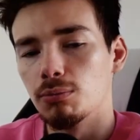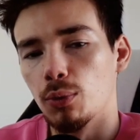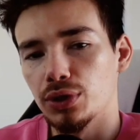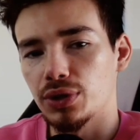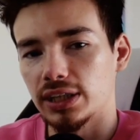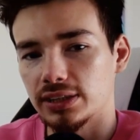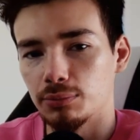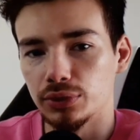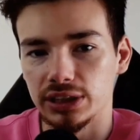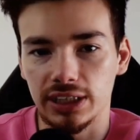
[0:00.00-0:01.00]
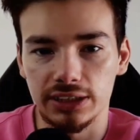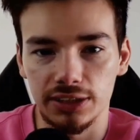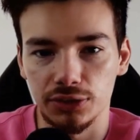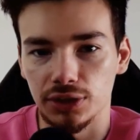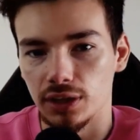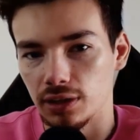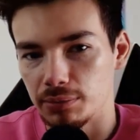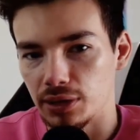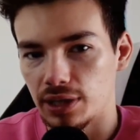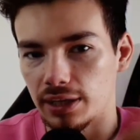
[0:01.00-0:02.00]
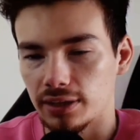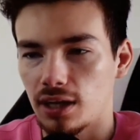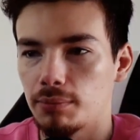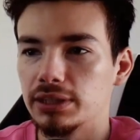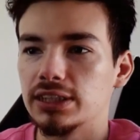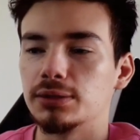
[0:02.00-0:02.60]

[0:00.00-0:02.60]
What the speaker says: But where do you guys think Moises Caicedo should go? Let me know down in the comments.